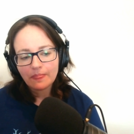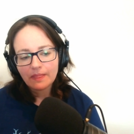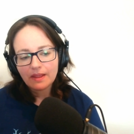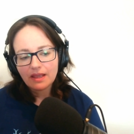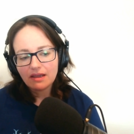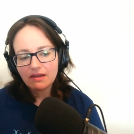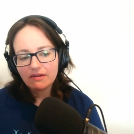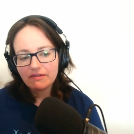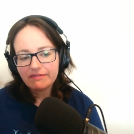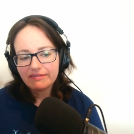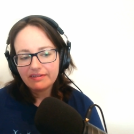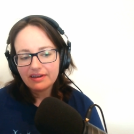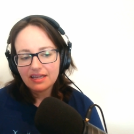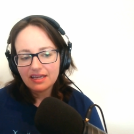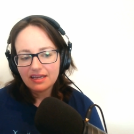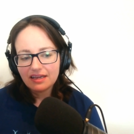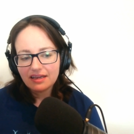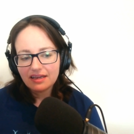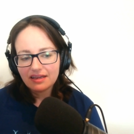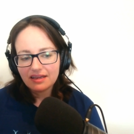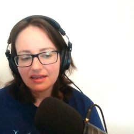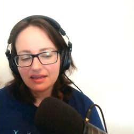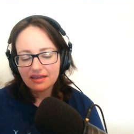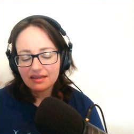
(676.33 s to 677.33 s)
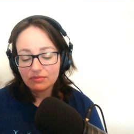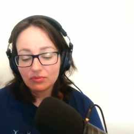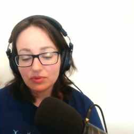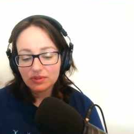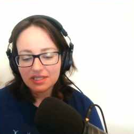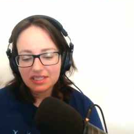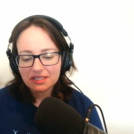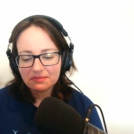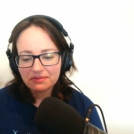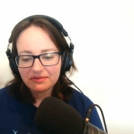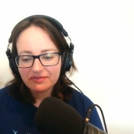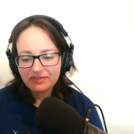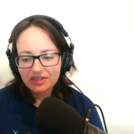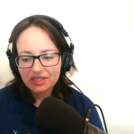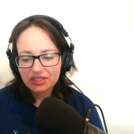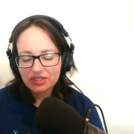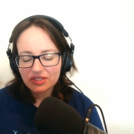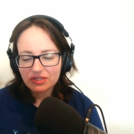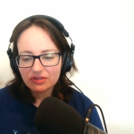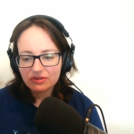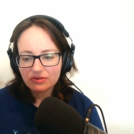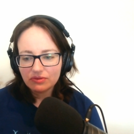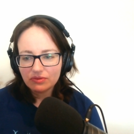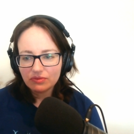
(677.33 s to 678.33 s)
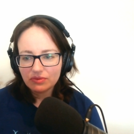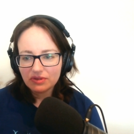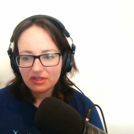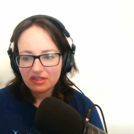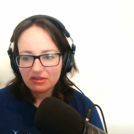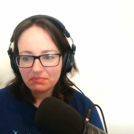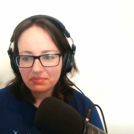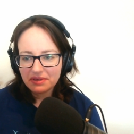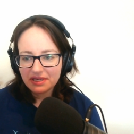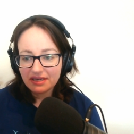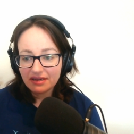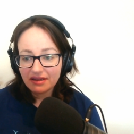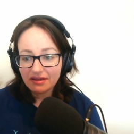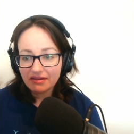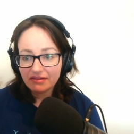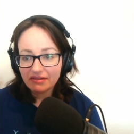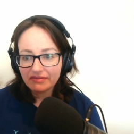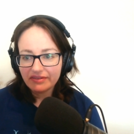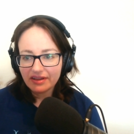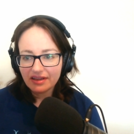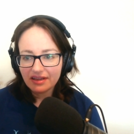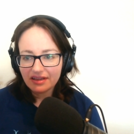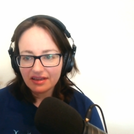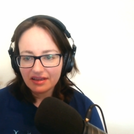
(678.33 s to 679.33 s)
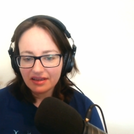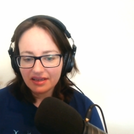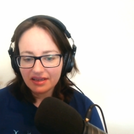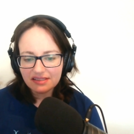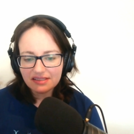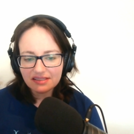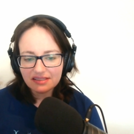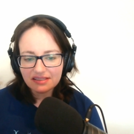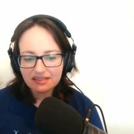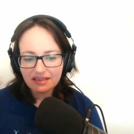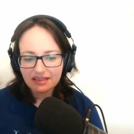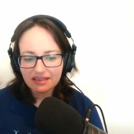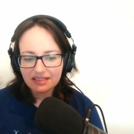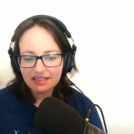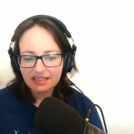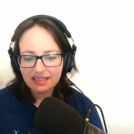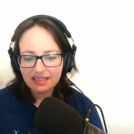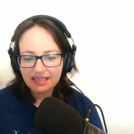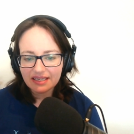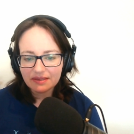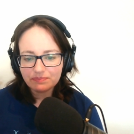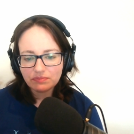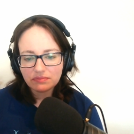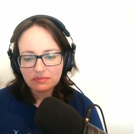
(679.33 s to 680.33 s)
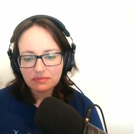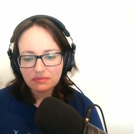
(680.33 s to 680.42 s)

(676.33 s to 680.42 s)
hopefully, uh, well, this provides you with a bit of uh, insight there.